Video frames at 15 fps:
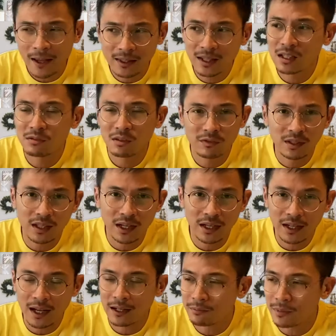think it's
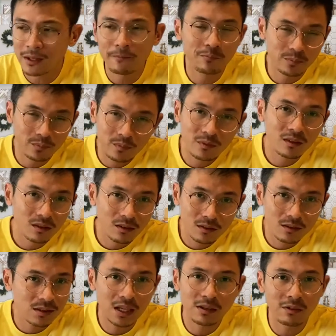$15.99, but
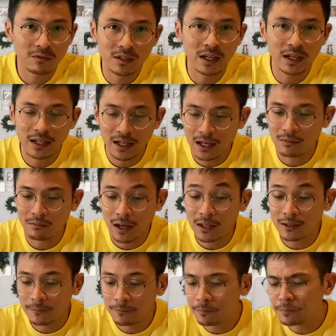say $15.99 a
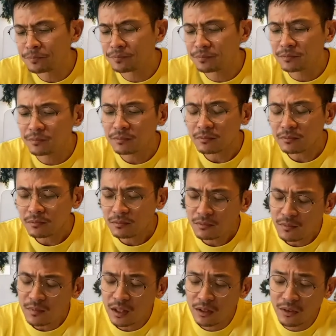month,
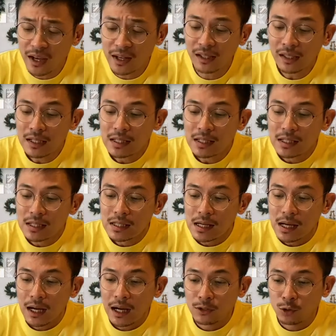right?
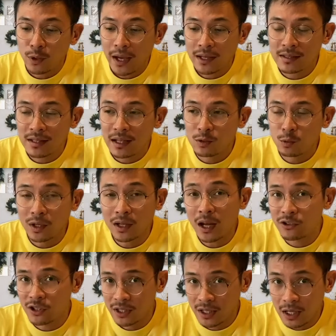To access
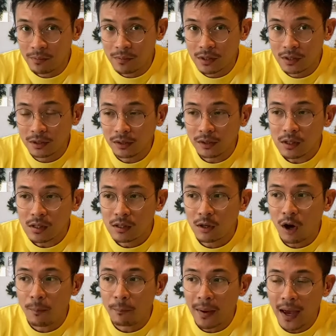100 games,
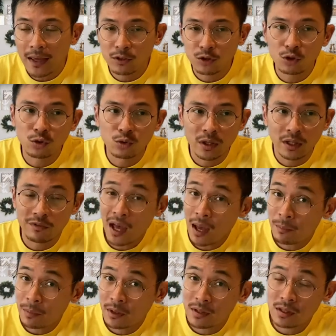compared to if
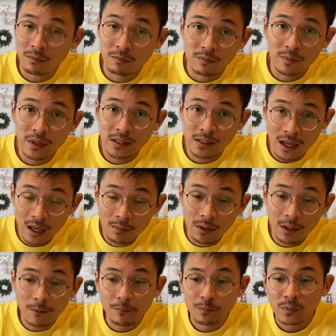Apple is
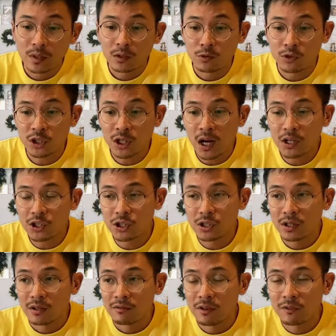able to charge
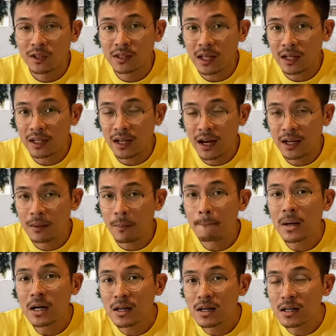
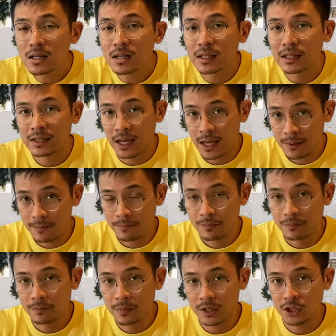$15.99 per game
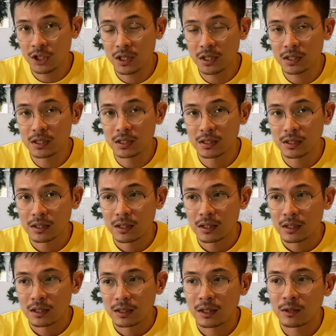purchase,
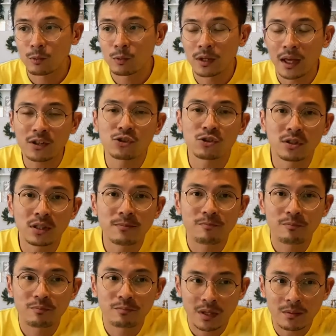it will actually
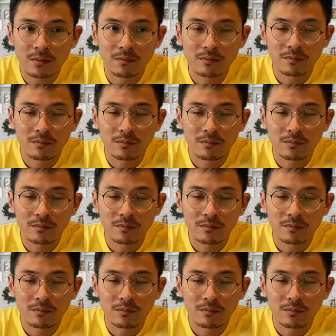be